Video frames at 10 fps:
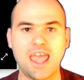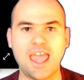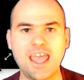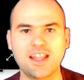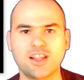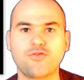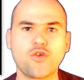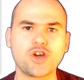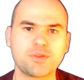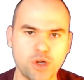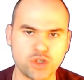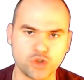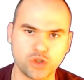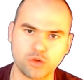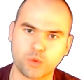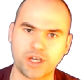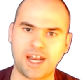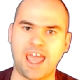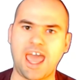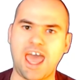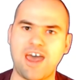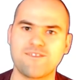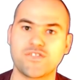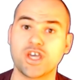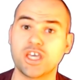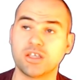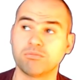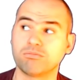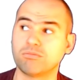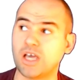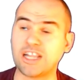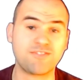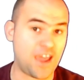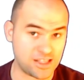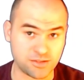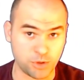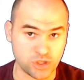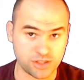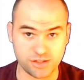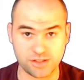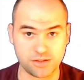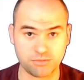In the fourth module, we're going to have advanced monsters,